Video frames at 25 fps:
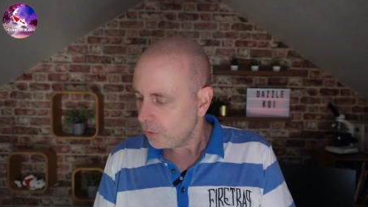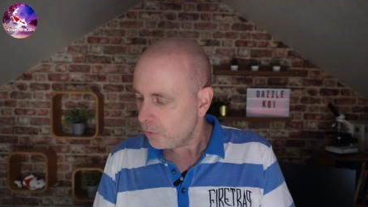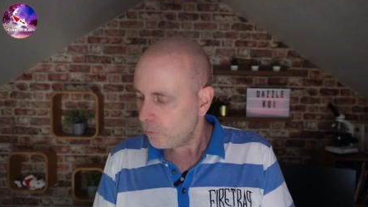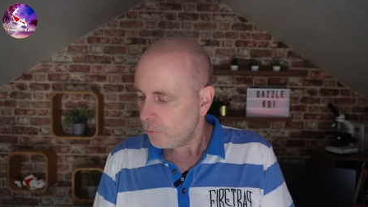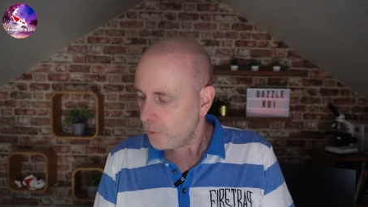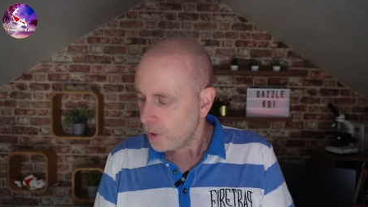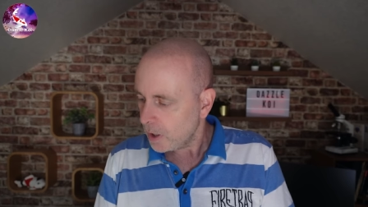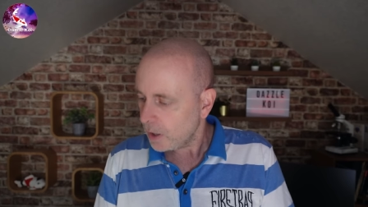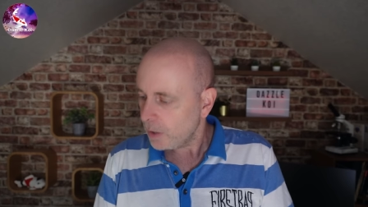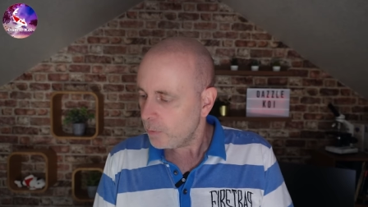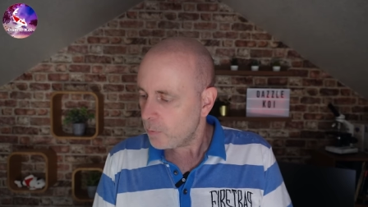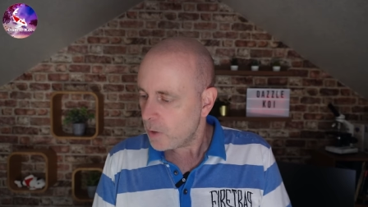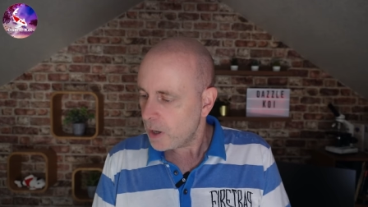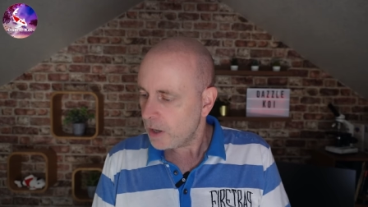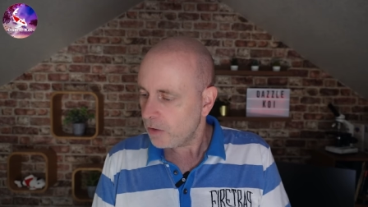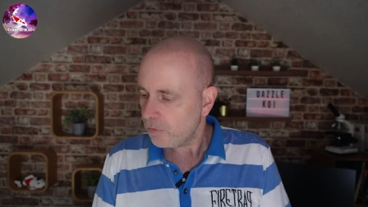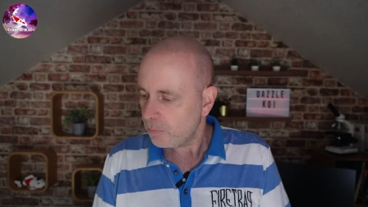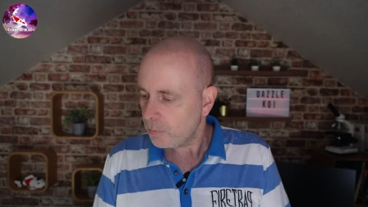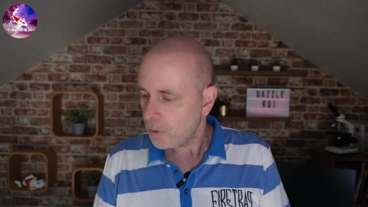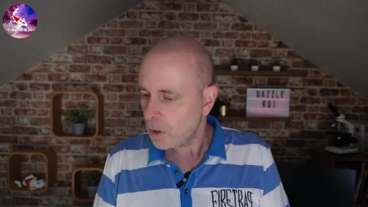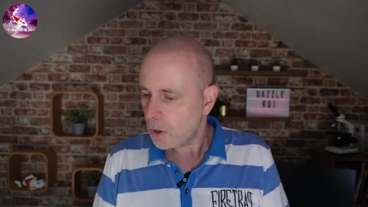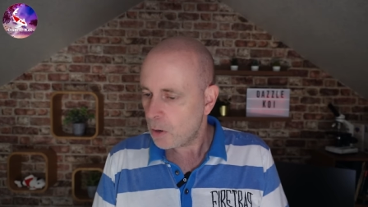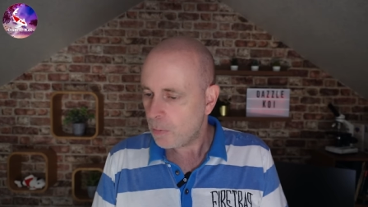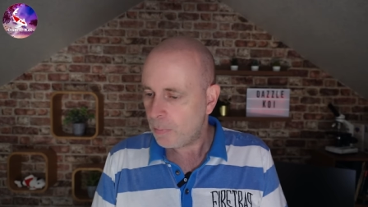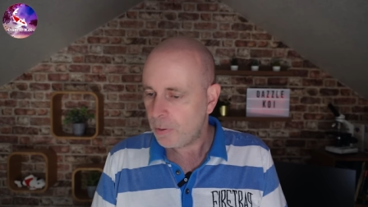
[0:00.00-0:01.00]
that really
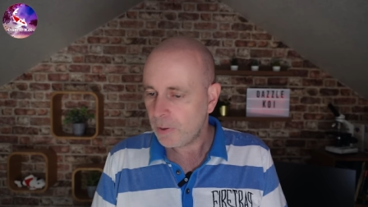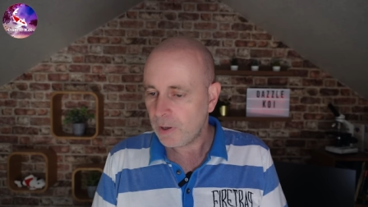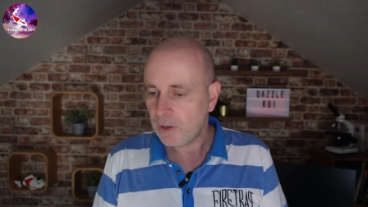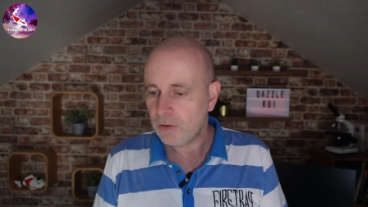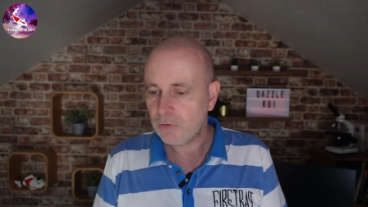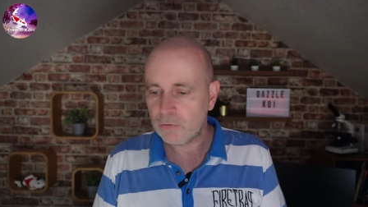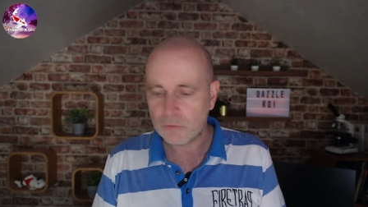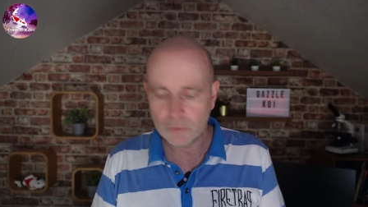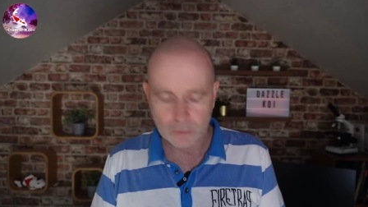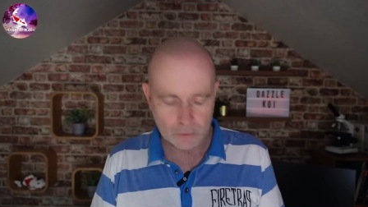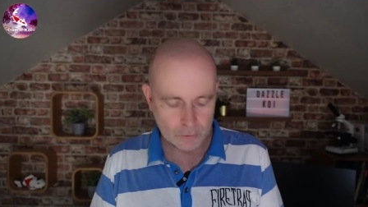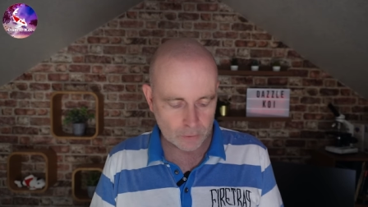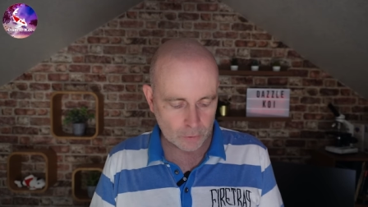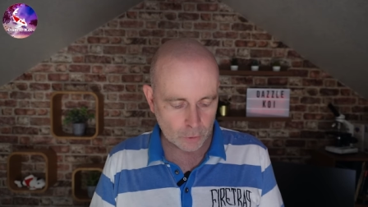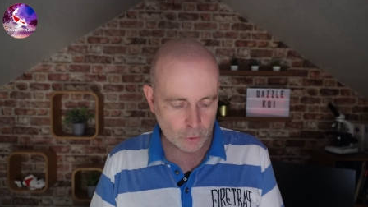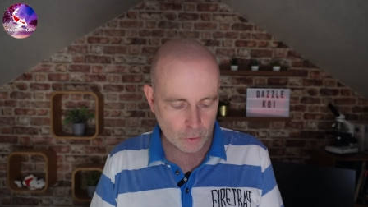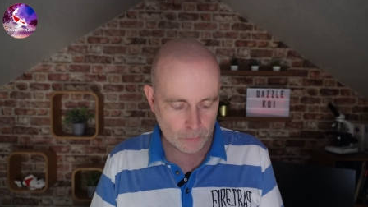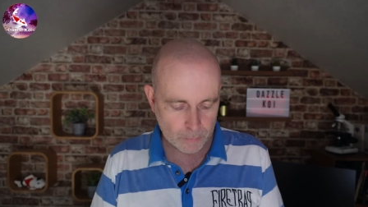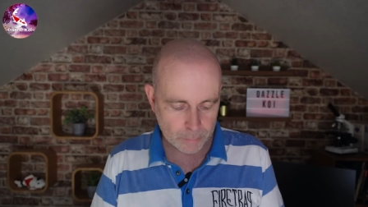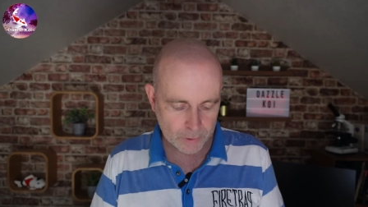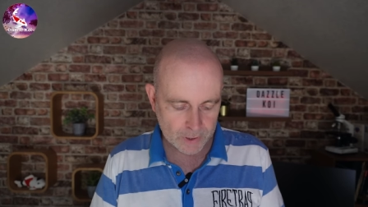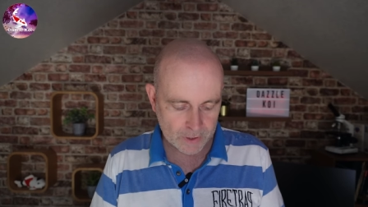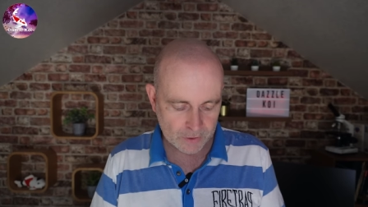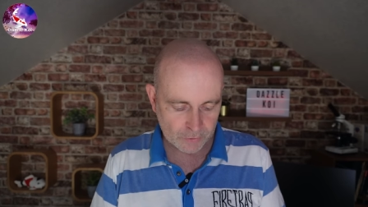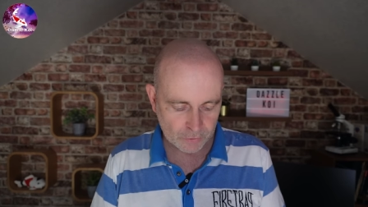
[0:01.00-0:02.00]
winds me up is
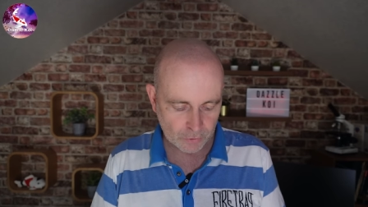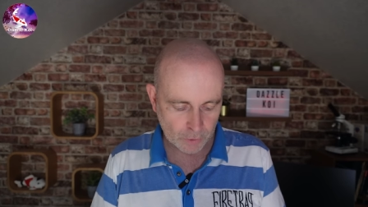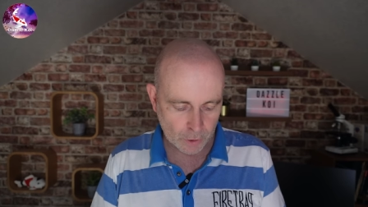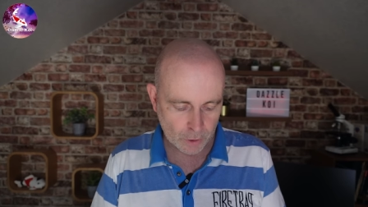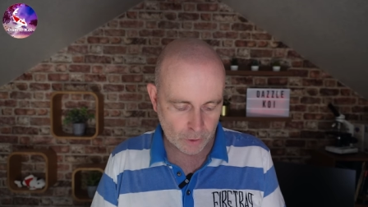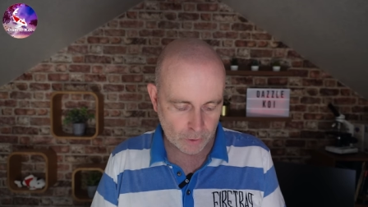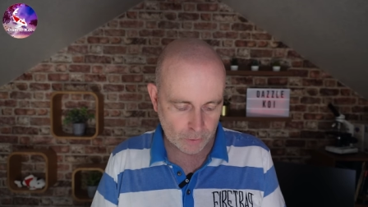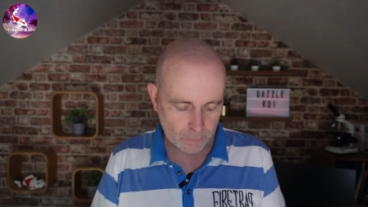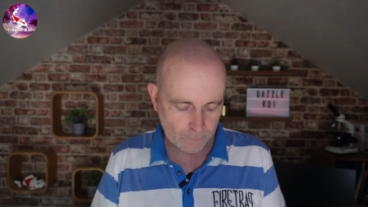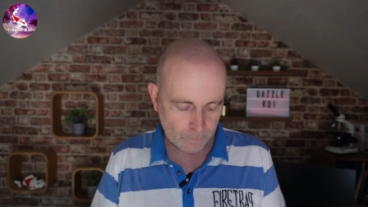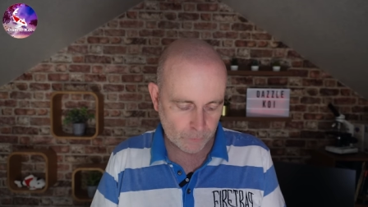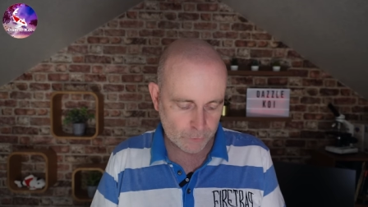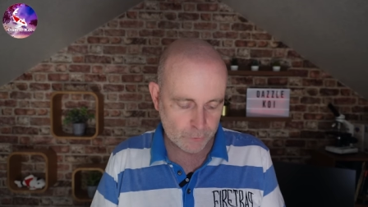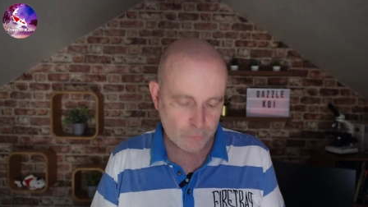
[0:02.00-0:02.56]
companies that